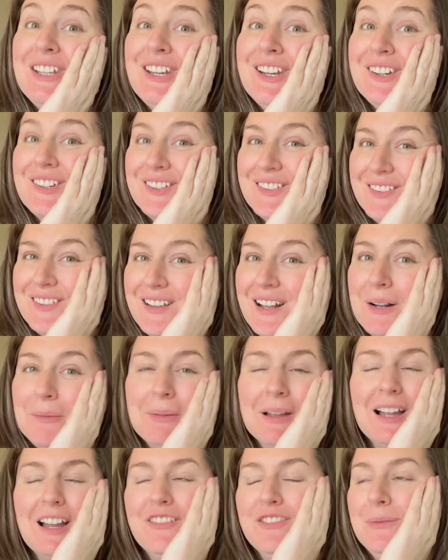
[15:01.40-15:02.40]
years, and I'm
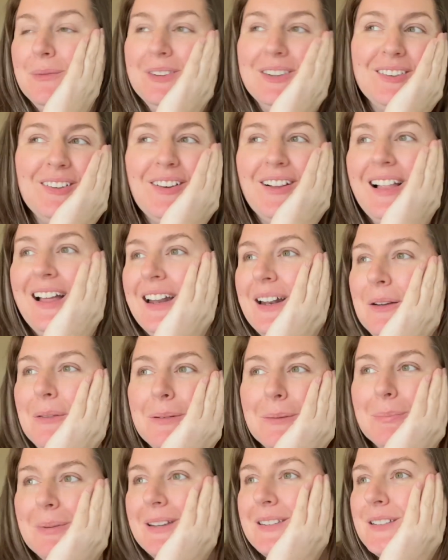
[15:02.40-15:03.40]
like, I'm so glad I
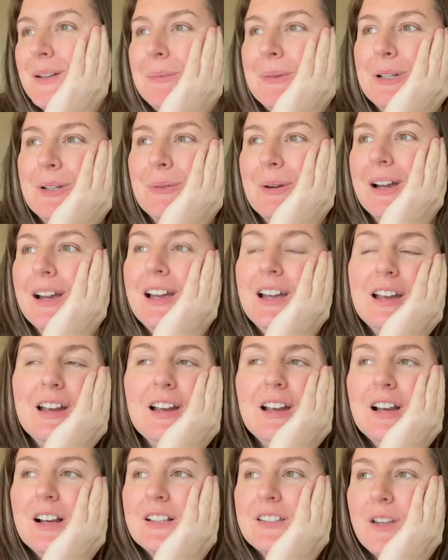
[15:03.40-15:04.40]
replaced all my underwear.
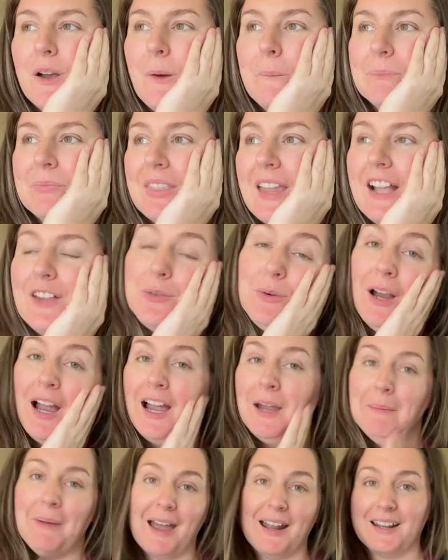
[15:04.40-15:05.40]
So that's where
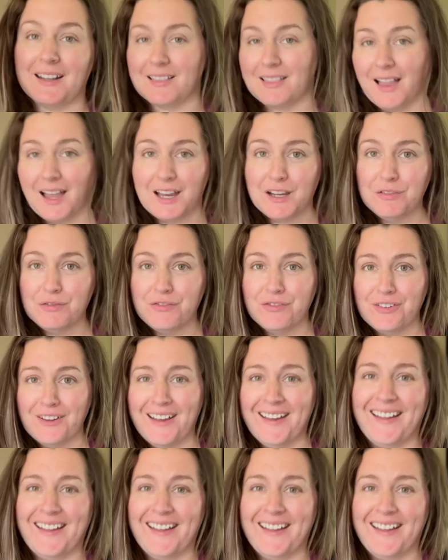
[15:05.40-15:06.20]
I'm at in life.